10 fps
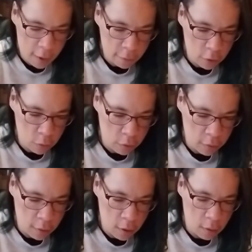Heaven and Earth
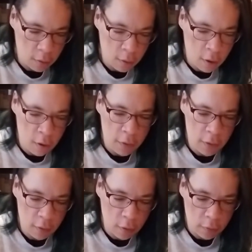designs,
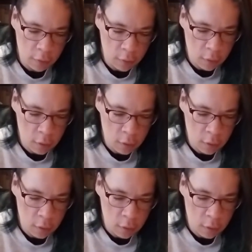they start